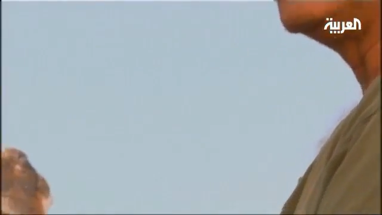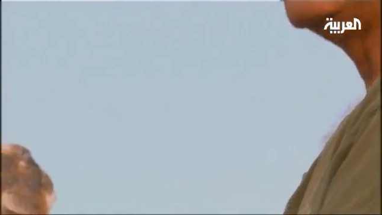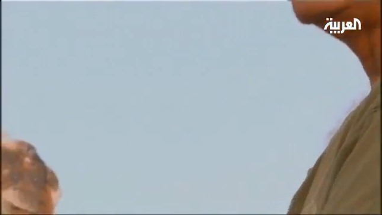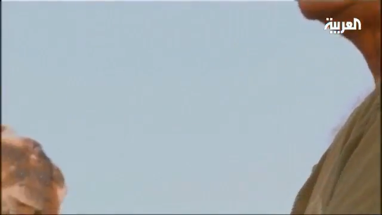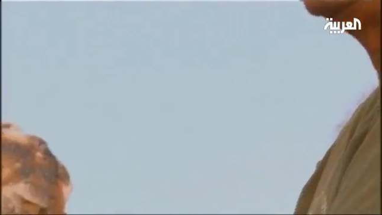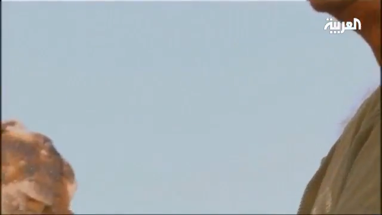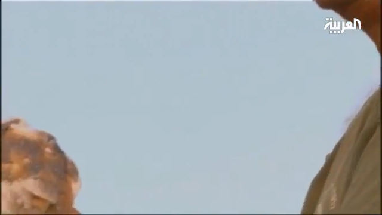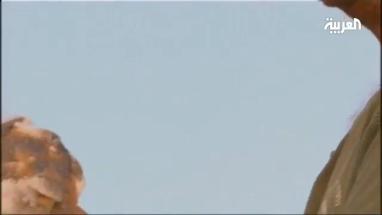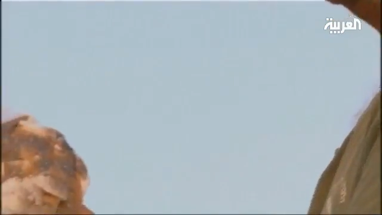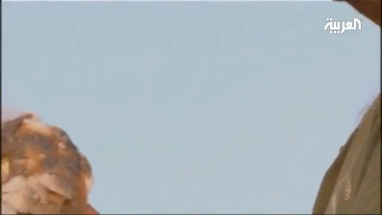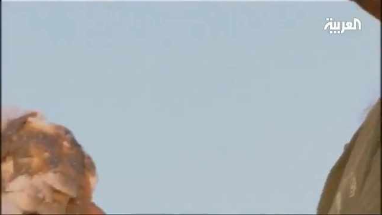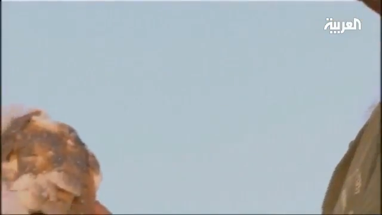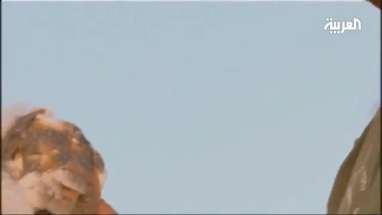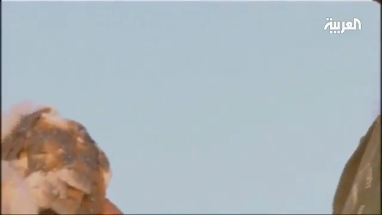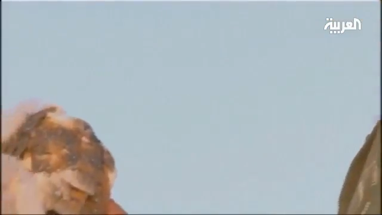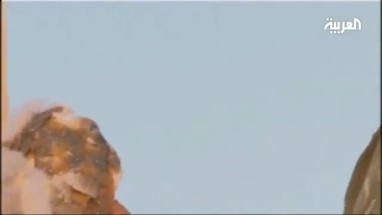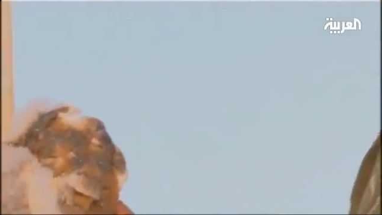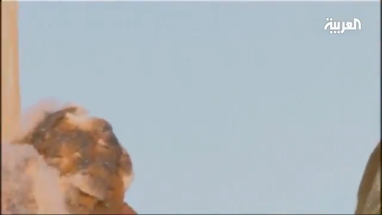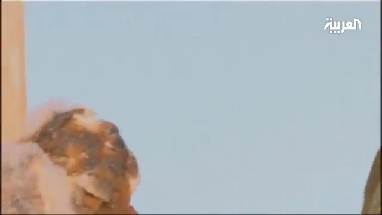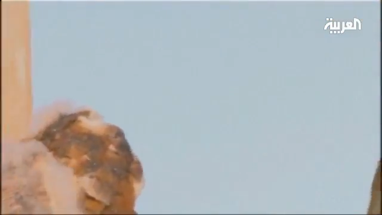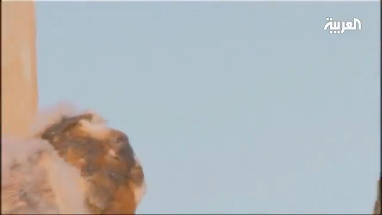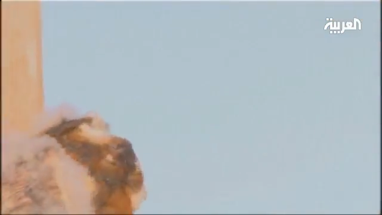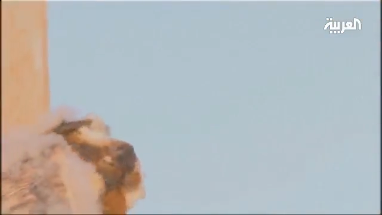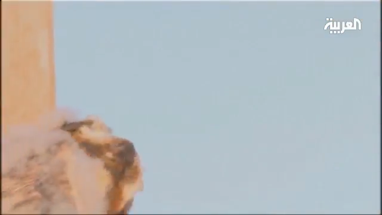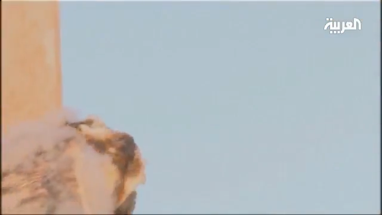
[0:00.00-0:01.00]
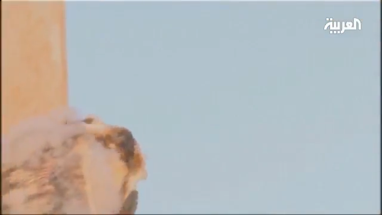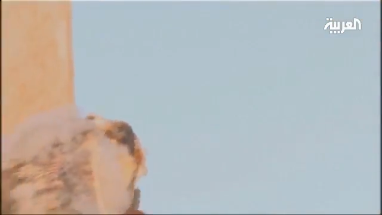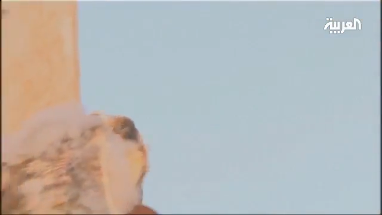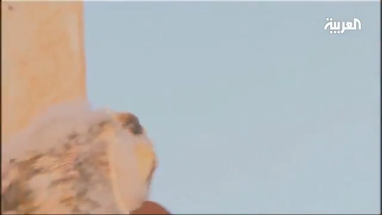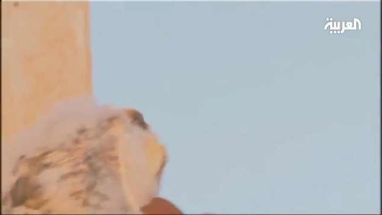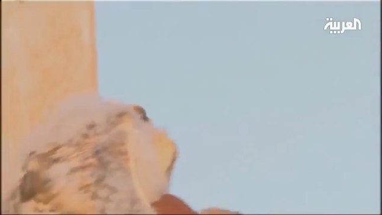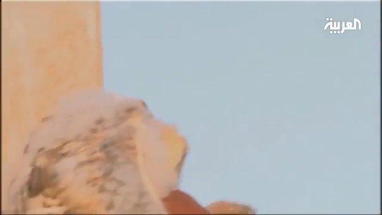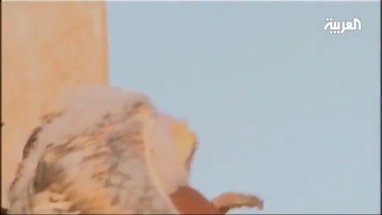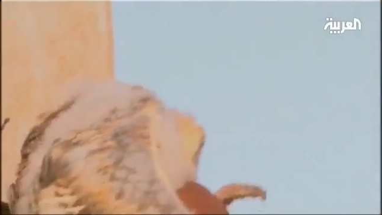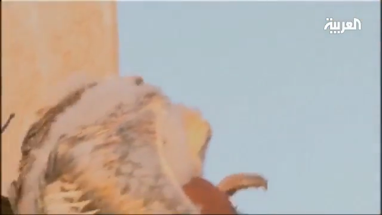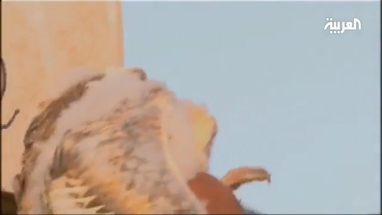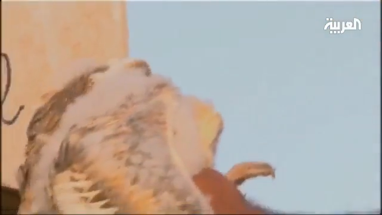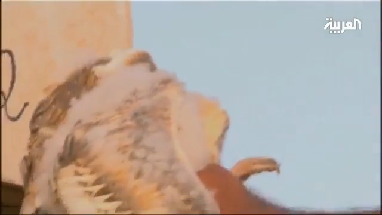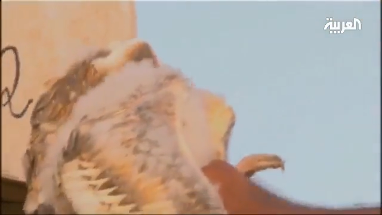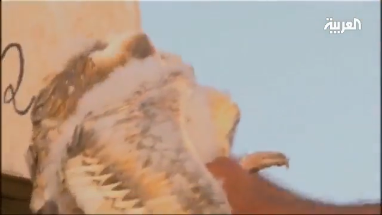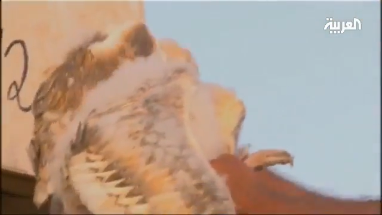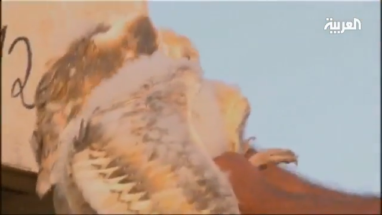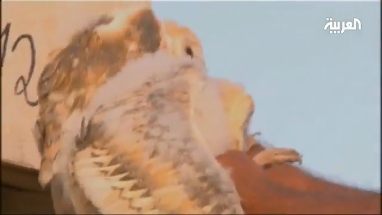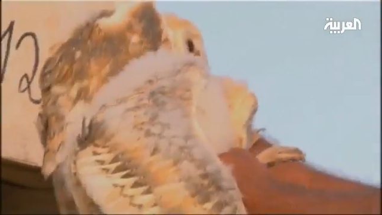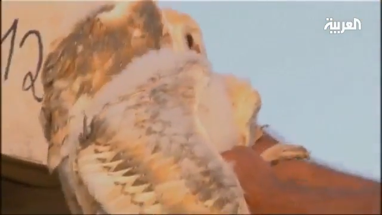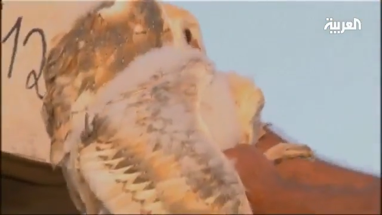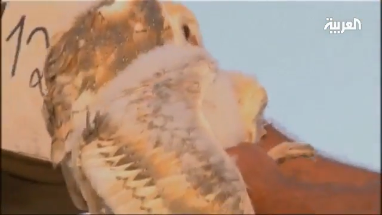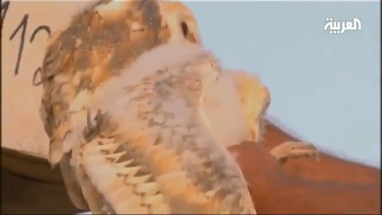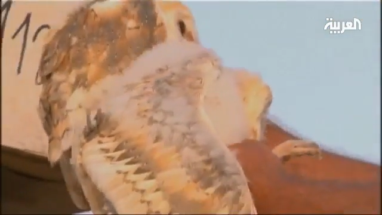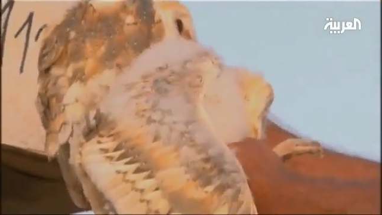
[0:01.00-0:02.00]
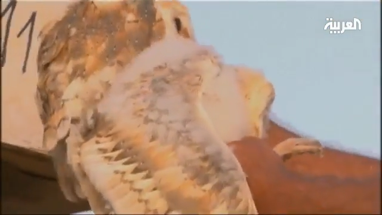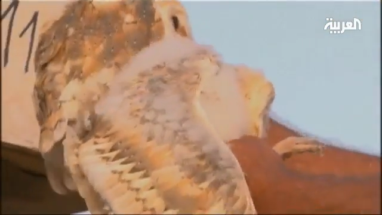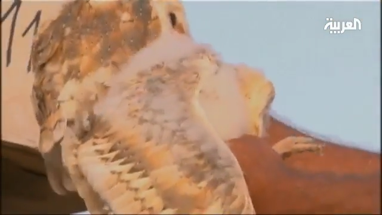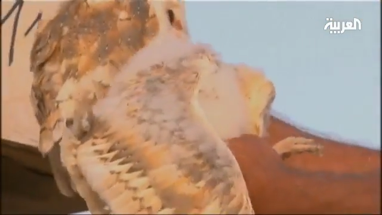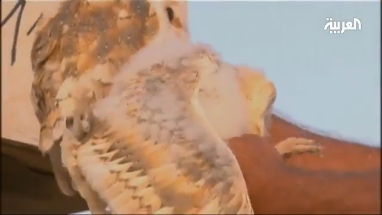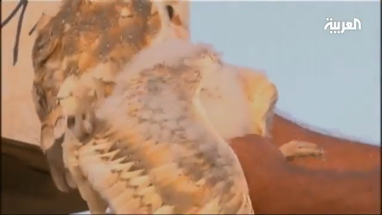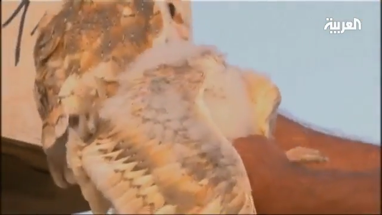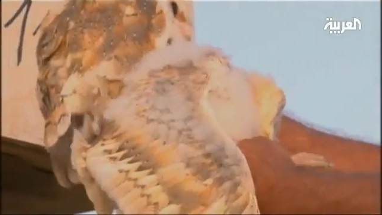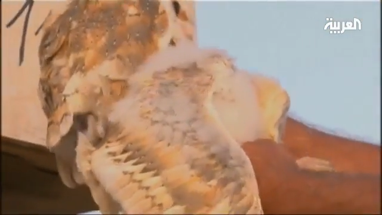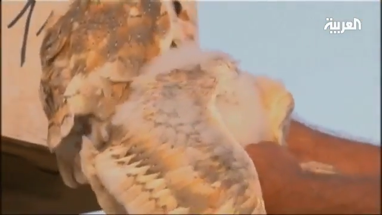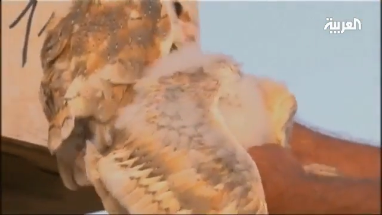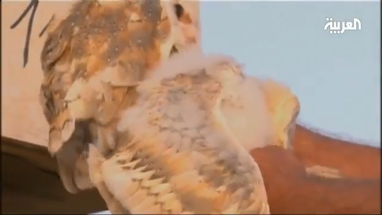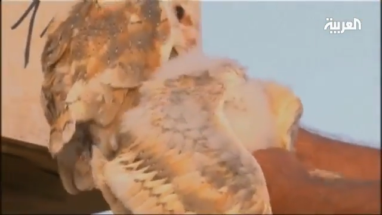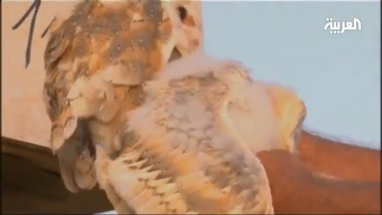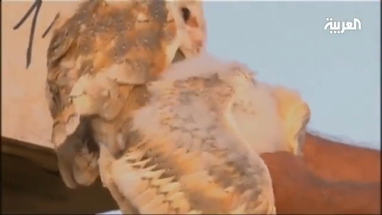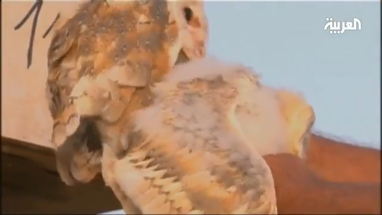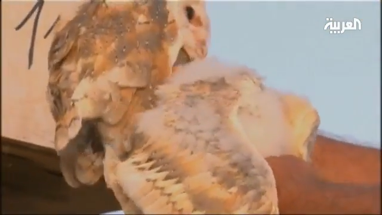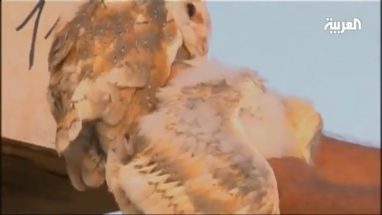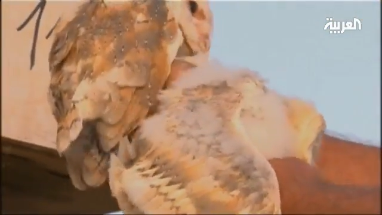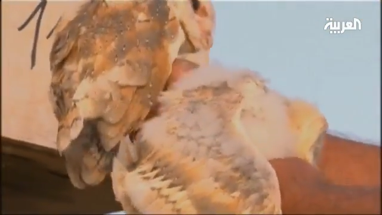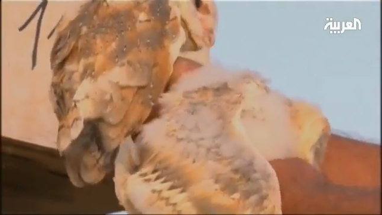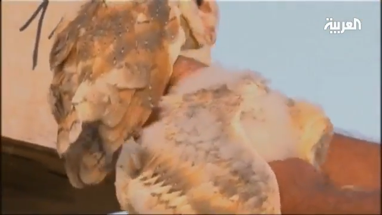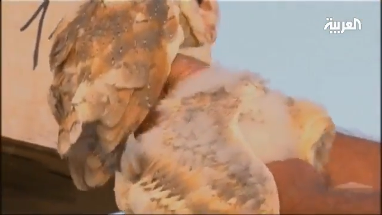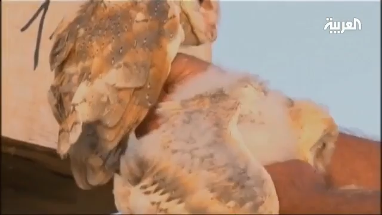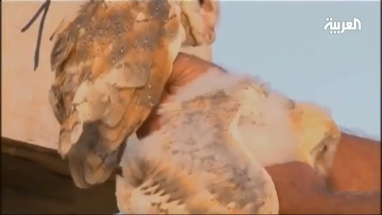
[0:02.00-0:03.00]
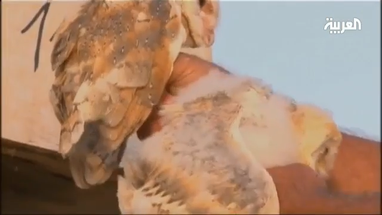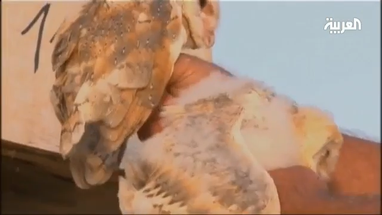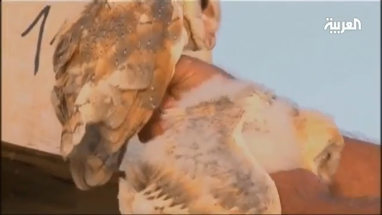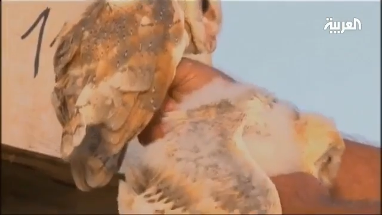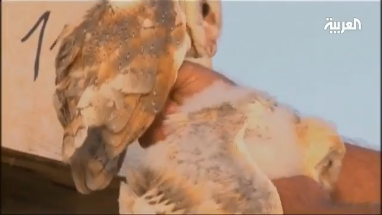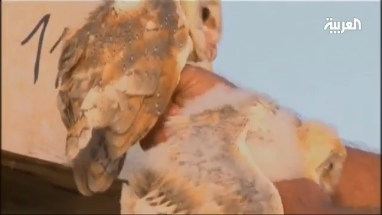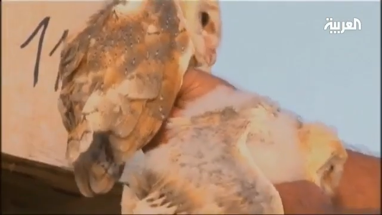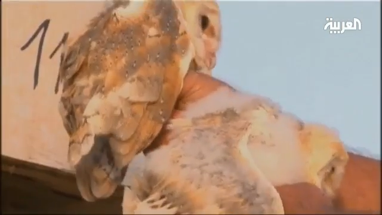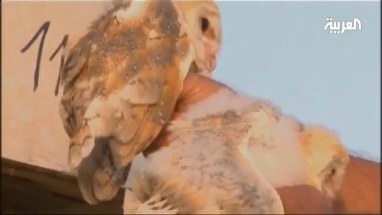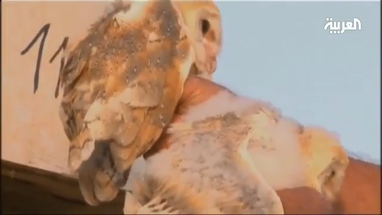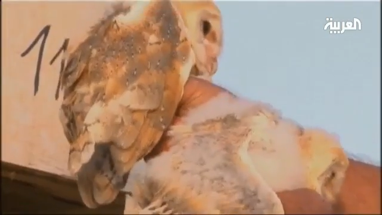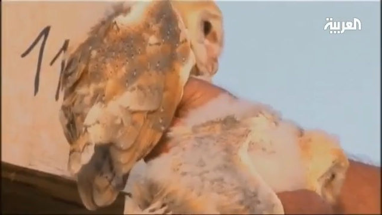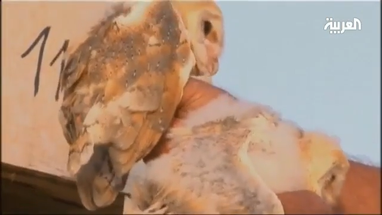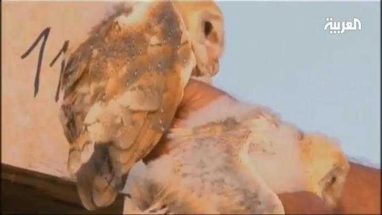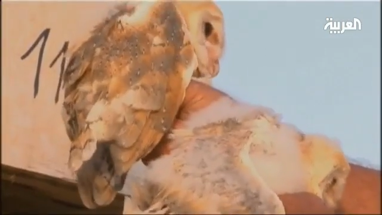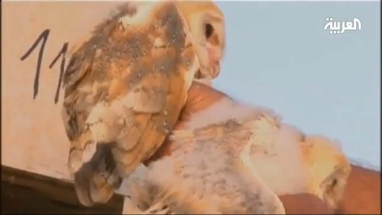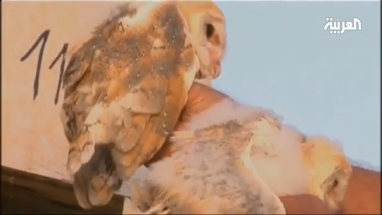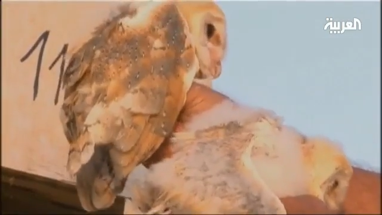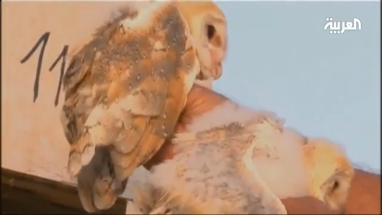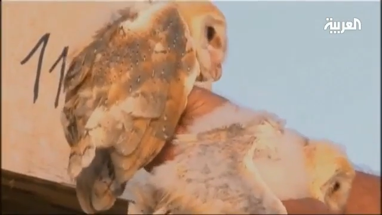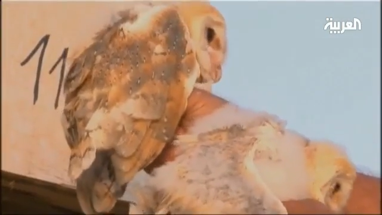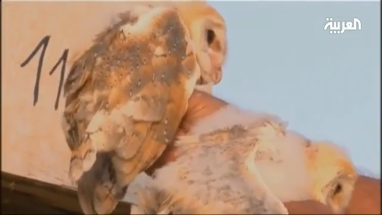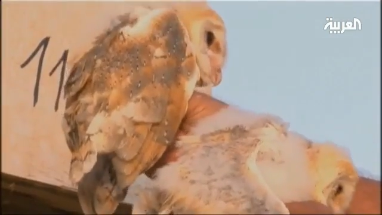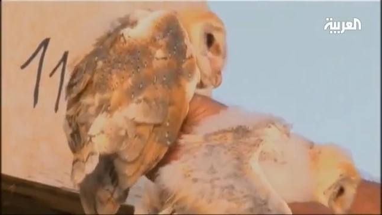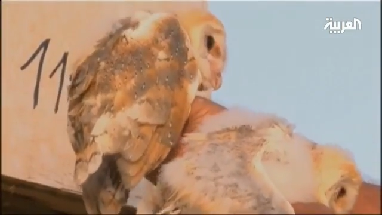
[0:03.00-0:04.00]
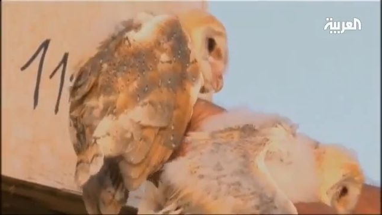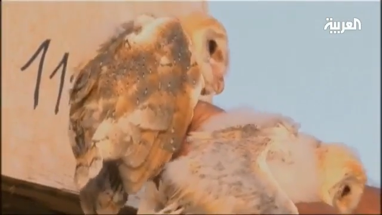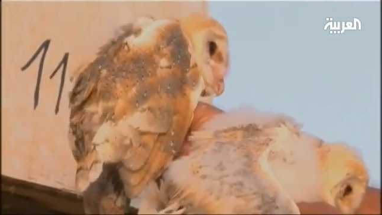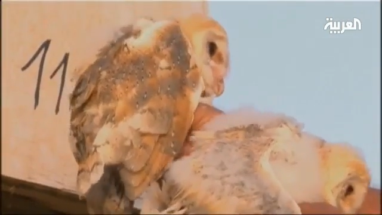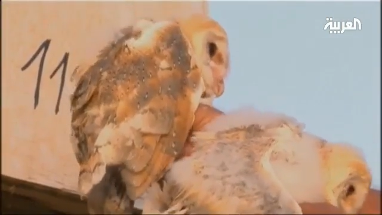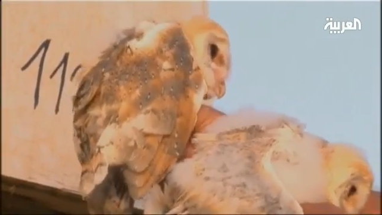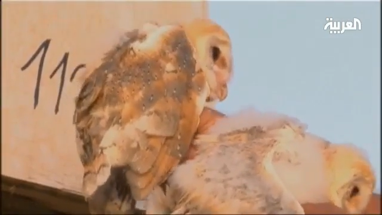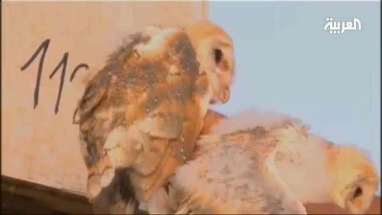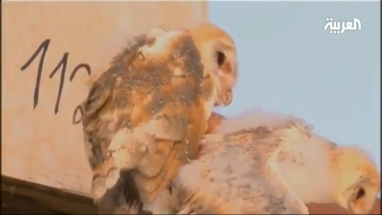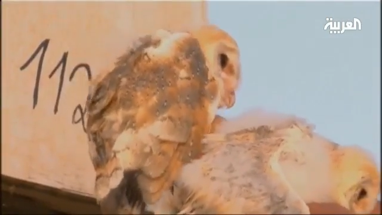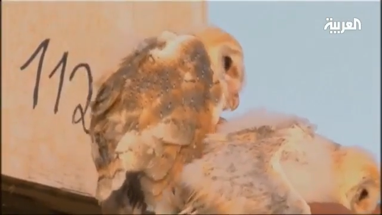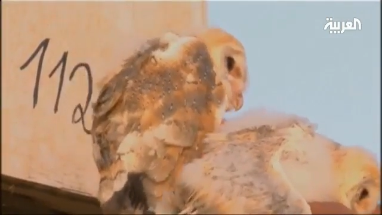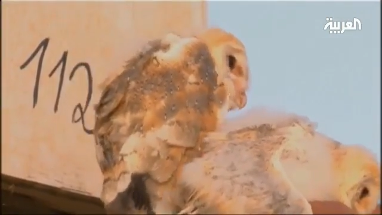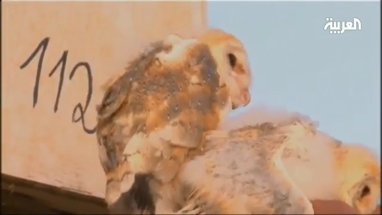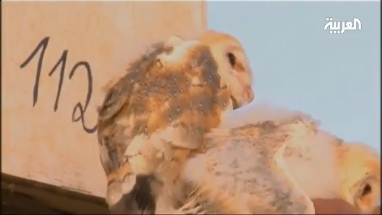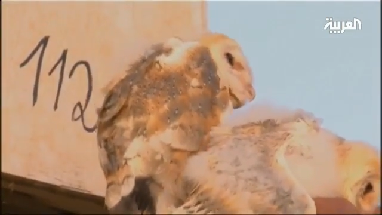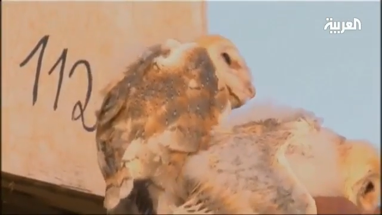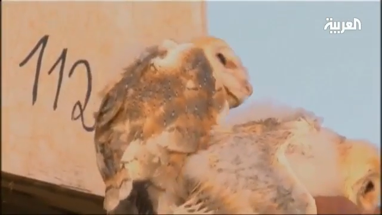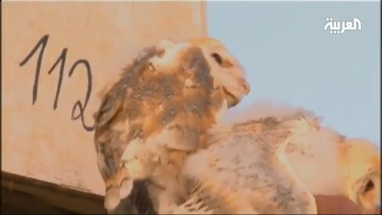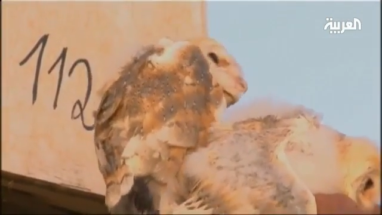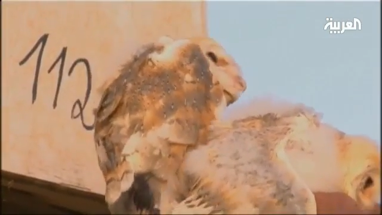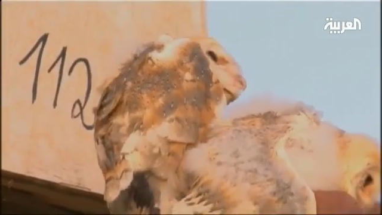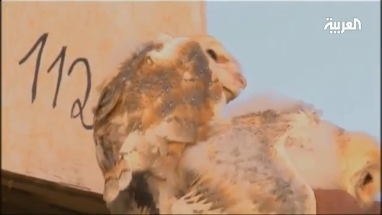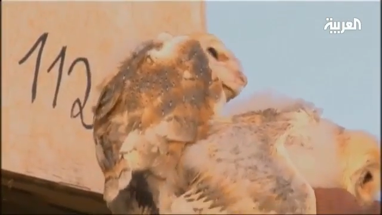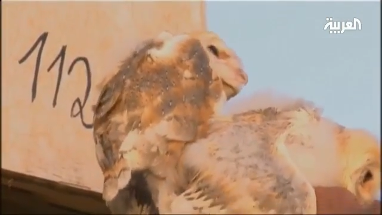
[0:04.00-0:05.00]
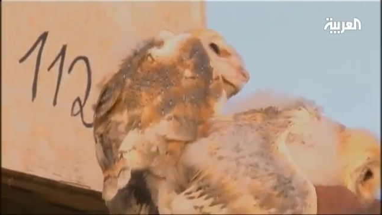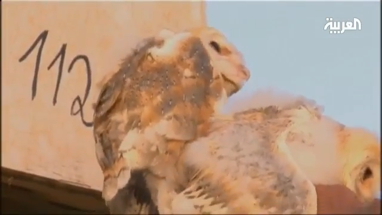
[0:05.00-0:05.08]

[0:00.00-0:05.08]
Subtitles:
No face is visible, so there are no lips to read.